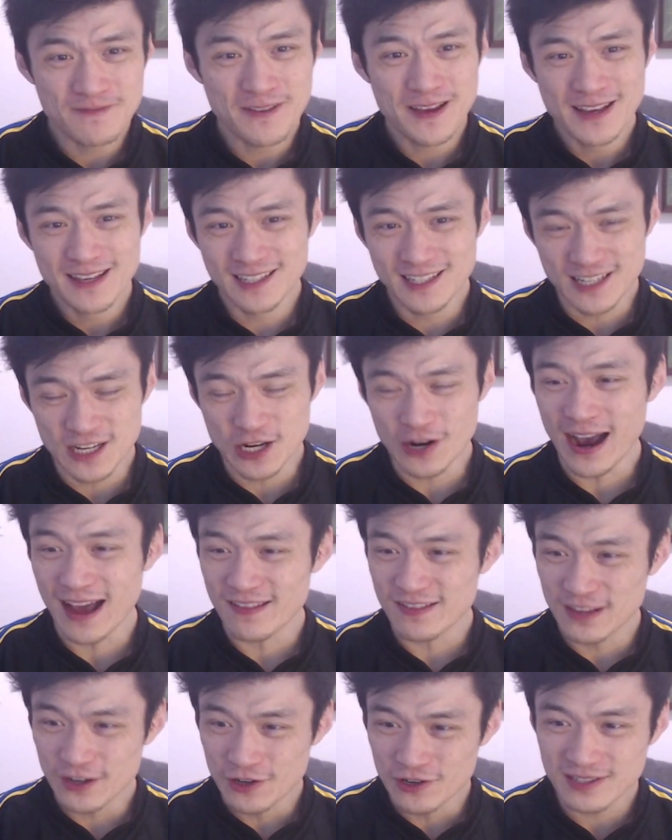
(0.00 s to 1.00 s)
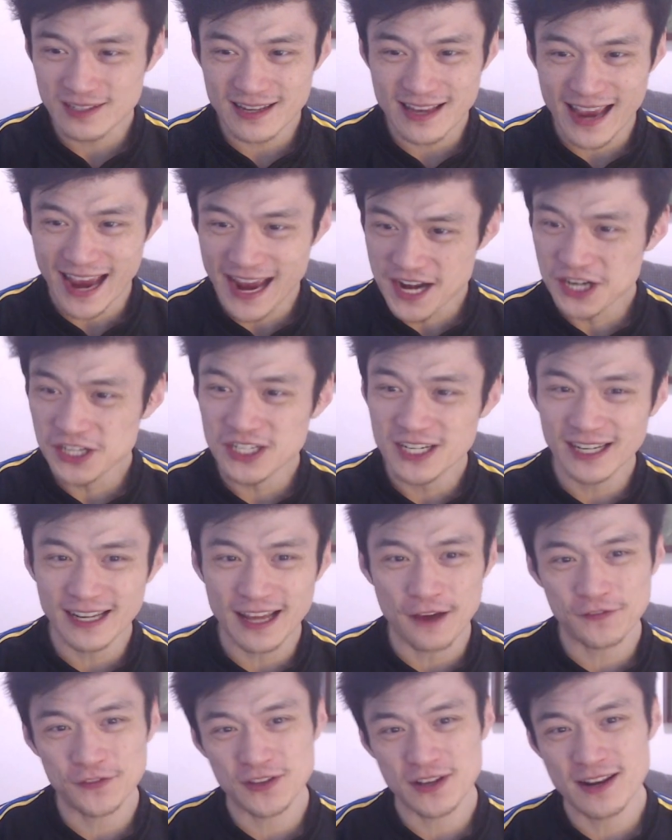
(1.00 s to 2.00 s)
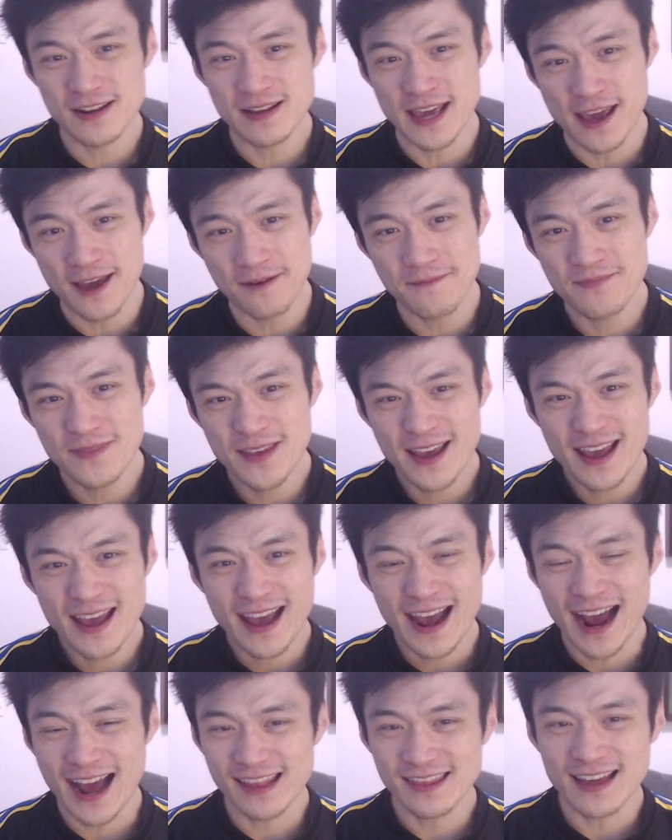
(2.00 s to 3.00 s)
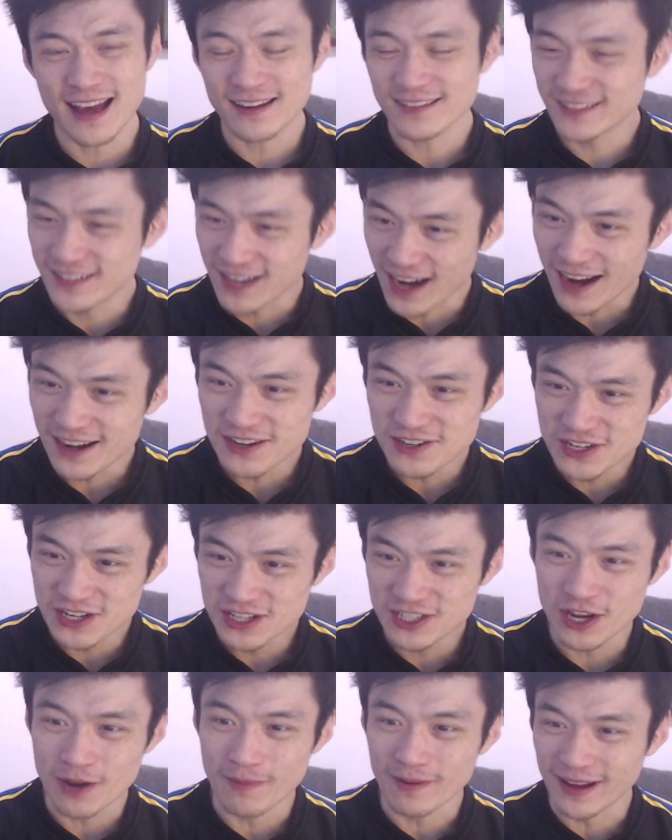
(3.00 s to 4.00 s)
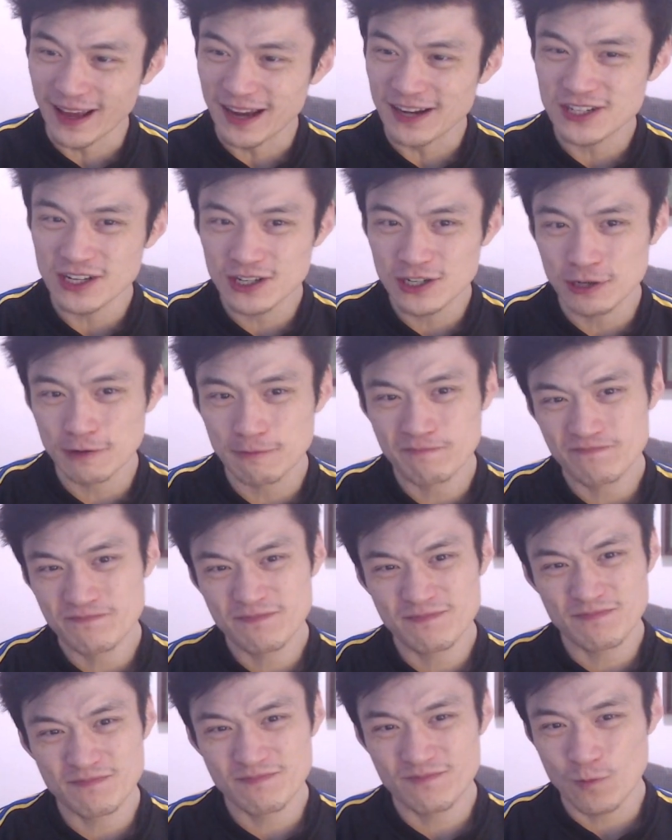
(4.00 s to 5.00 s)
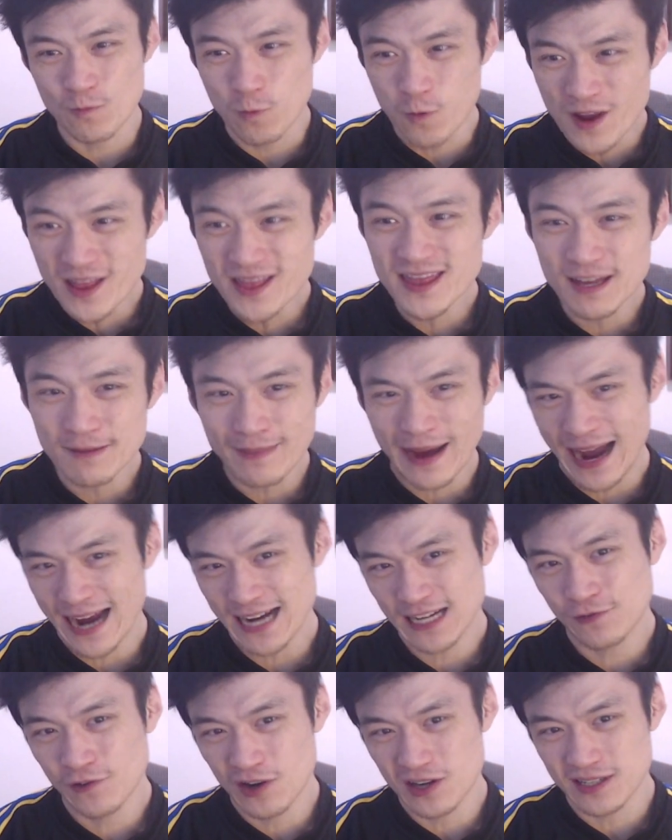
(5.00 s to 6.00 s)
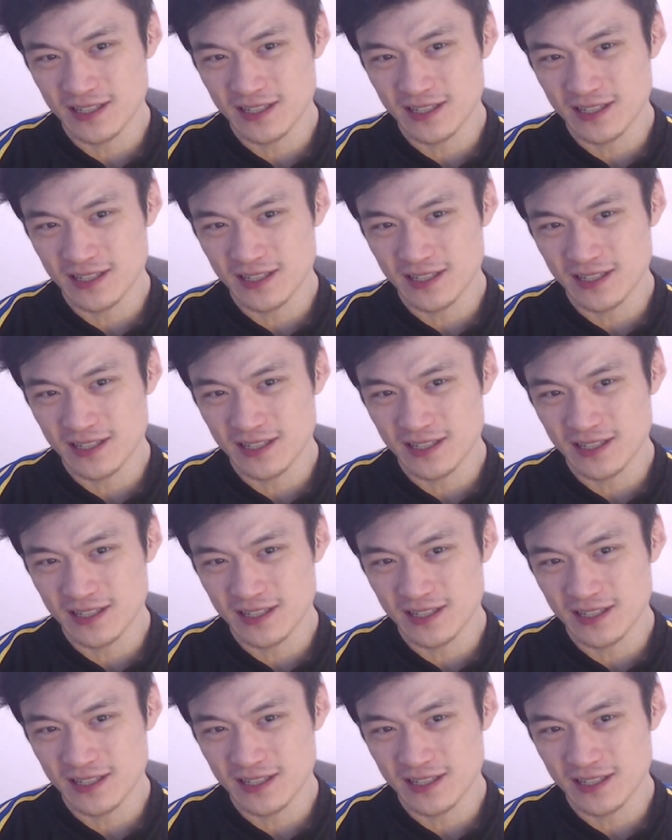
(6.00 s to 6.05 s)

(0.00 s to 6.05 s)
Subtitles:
still had those energy left in him, had that gut and determination to win the match for his